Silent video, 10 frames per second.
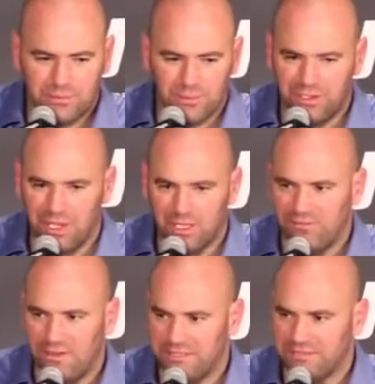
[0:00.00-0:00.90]
sort of
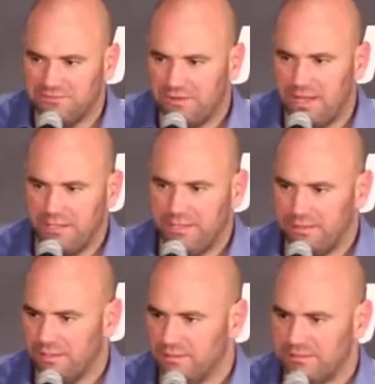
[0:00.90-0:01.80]
nullifies the
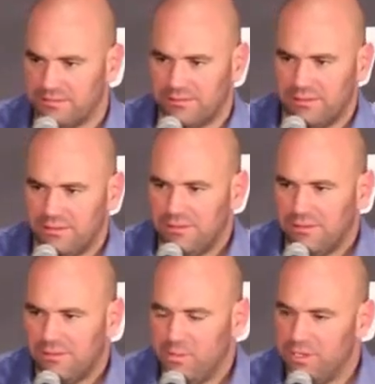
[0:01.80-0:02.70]
fight. He does
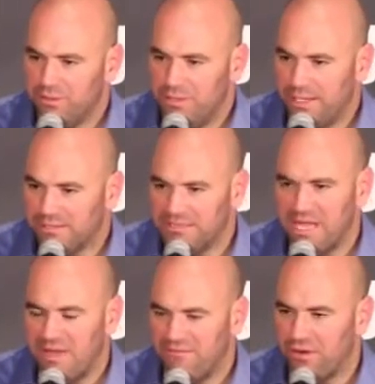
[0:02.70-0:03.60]
weird
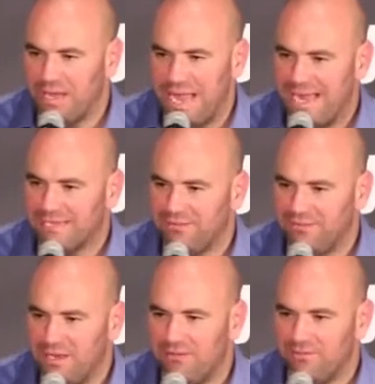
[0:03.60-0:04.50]
things. He's not very
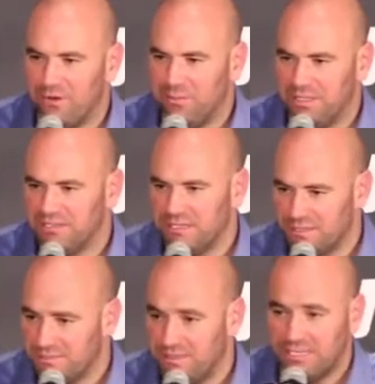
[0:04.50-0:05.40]
active and not very
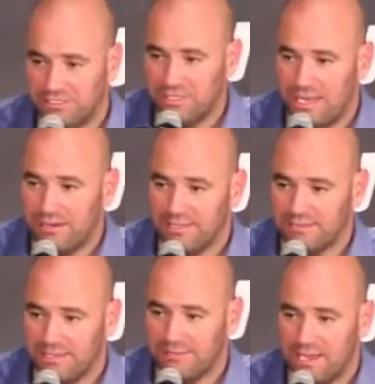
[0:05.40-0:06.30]
busy unless he gets you down
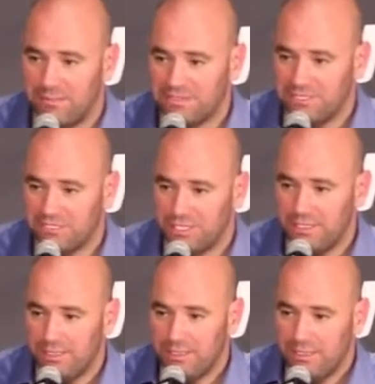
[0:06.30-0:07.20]
and gets that top
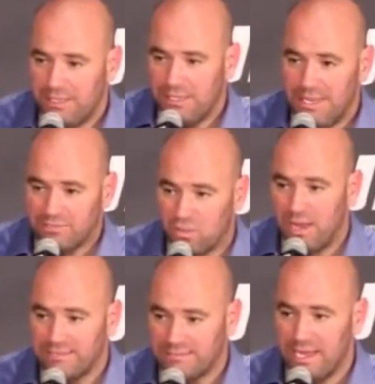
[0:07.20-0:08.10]
position. And
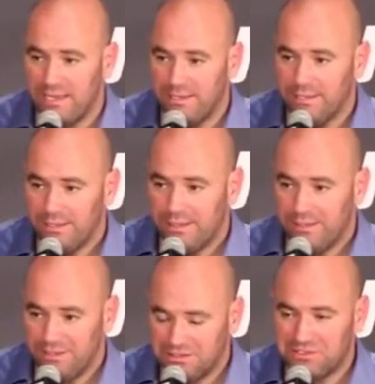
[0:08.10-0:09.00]
that's why I said
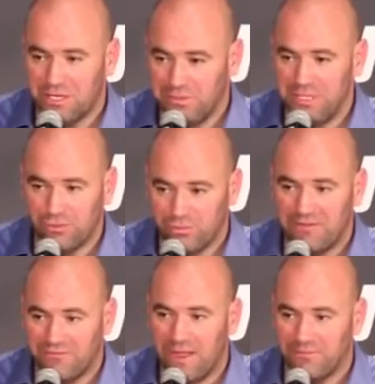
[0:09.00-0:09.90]
this is going to be a
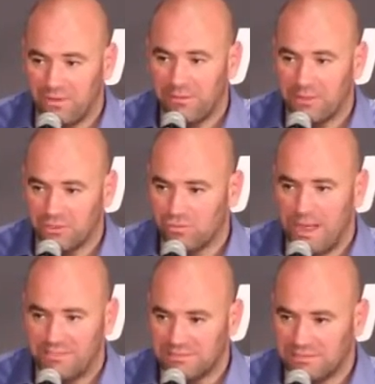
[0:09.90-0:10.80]
great fight for him,
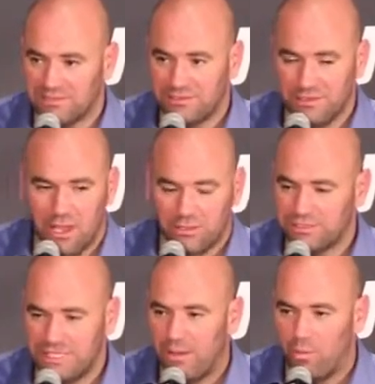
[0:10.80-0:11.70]
because Robbie's
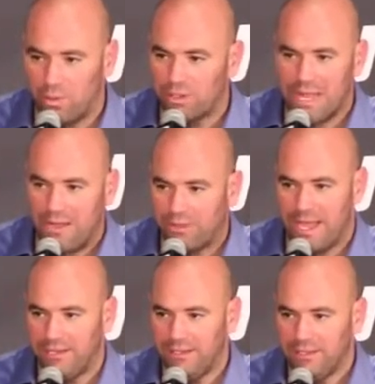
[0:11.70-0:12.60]
Lawler style won't
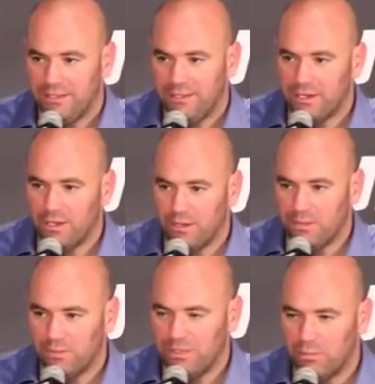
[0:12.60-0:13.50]
allow that. You
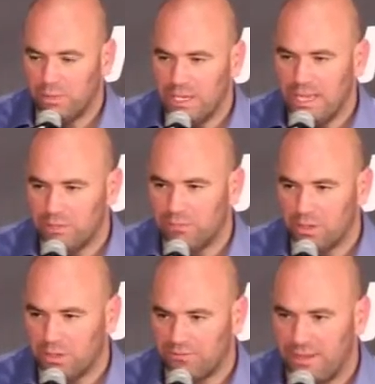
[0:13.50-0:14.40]
know, like when the
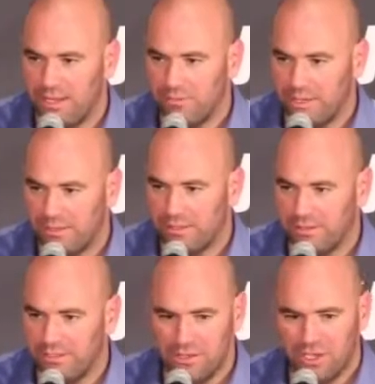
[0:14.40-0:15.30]
Ellenberger fight went
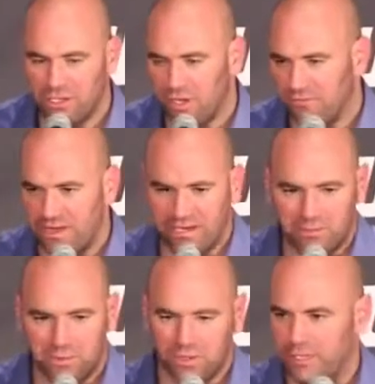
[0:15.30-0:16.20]
out there, he
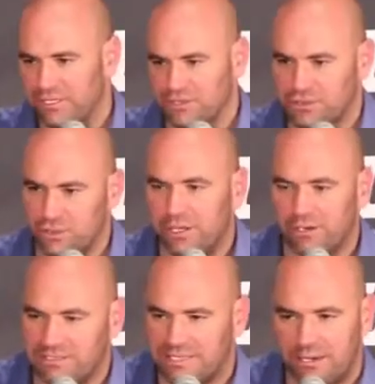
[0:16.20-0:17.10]
nullified Ellenberger, and they just
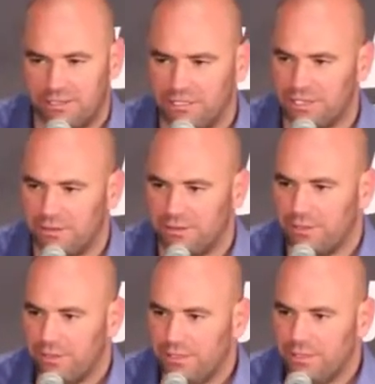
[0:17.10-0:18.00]
stood there and stared at each
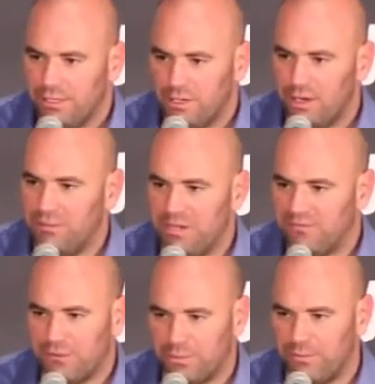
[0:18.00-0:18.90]
other, you know what I
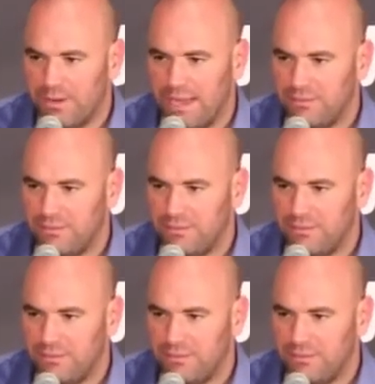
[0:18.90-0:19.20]
mean, for three